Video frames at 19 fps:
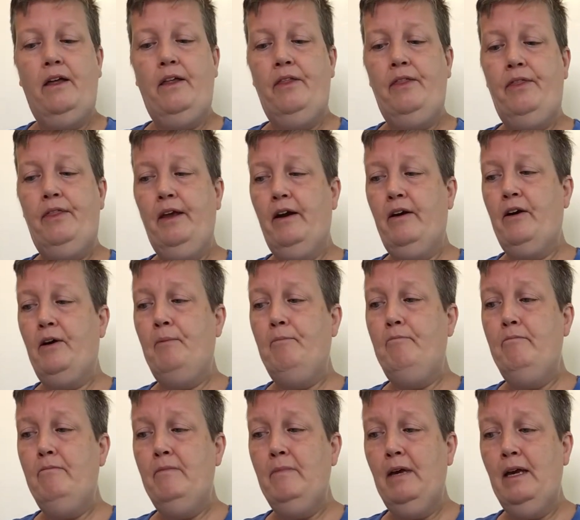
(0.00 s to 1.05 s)
There are
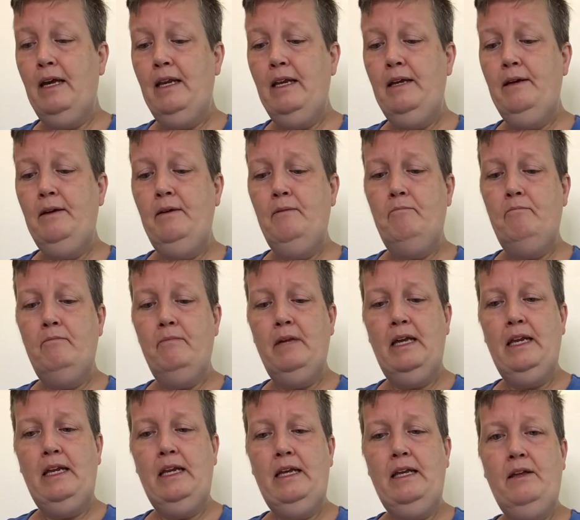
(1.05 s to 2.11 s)
many,
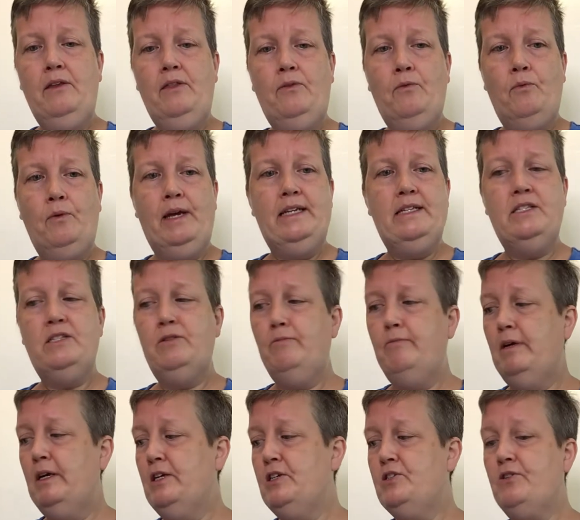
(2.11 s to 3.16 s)
many ways to
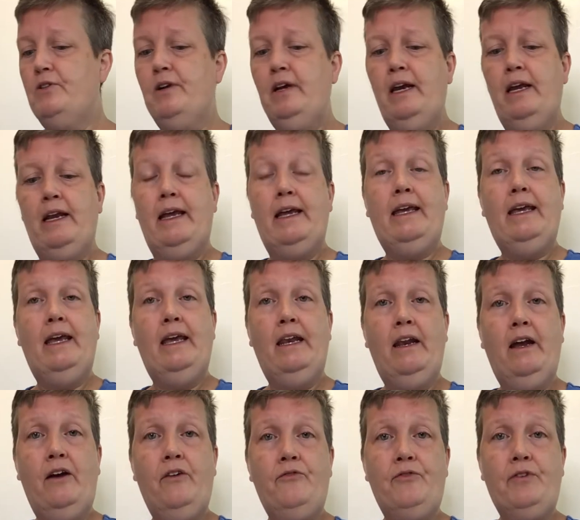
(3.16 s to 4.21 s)
measure, and I
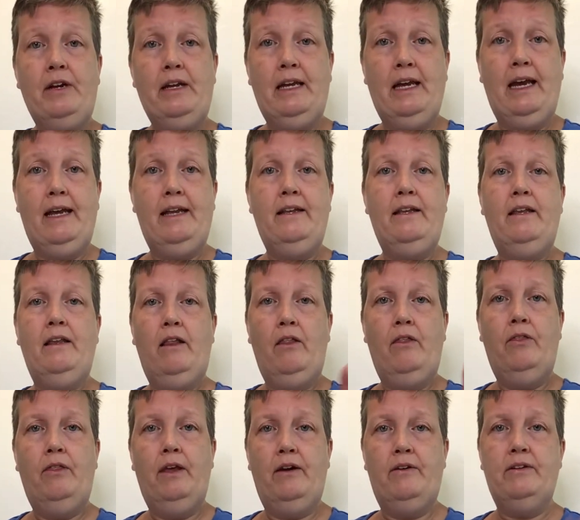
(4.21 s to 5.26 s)
cannot forget
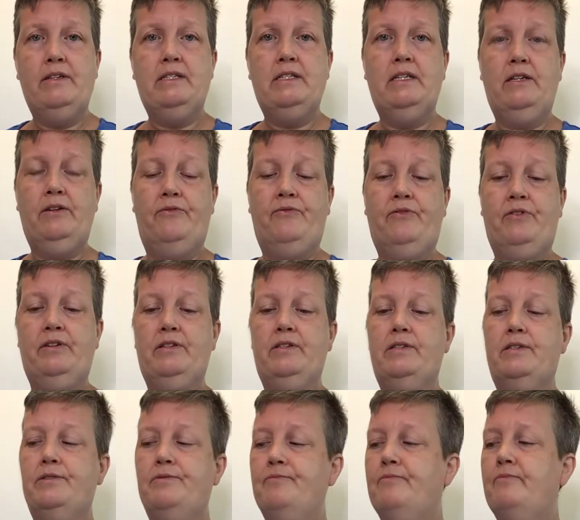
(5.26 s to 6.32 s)
there is a
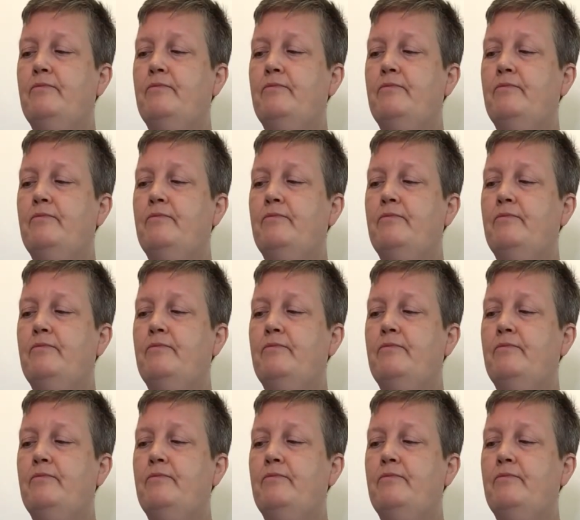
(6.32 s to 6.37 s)
difference.